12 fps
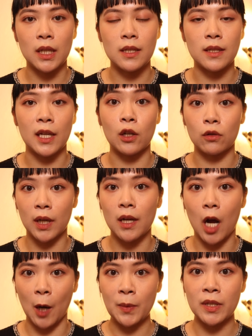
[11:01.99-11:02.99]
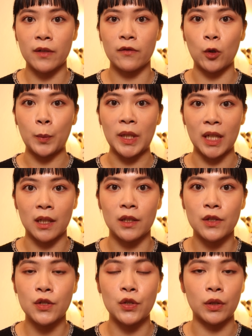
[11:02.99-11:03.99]
is a great option for
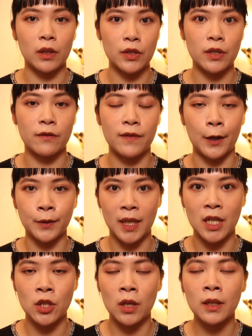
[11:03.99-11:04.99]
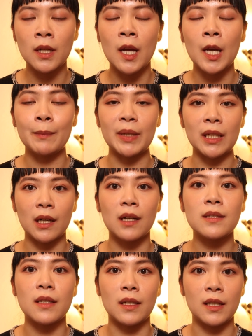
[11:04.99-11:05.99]
beginners to cushion foundation
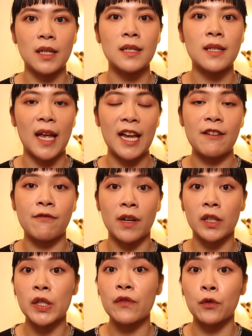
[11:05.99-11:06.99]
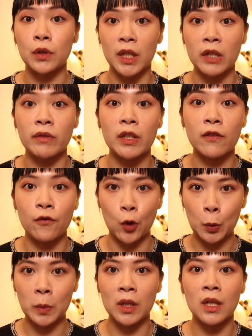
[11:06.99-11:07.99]
because it is a very forgiving
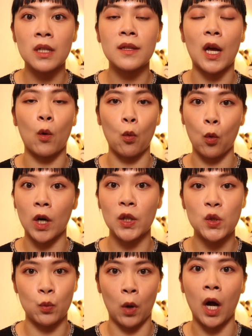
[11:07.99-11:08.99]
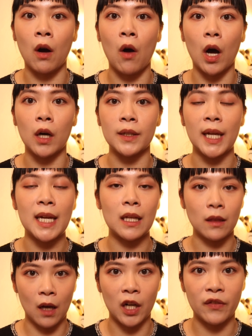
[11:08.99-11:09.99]
formula that works well on a
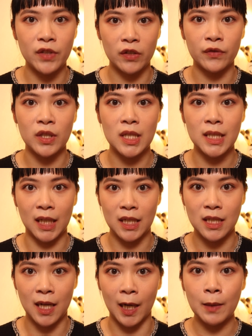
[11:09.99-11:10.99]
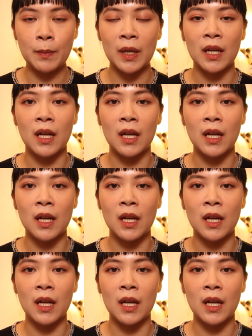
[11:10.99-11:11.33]
lot of different skin type.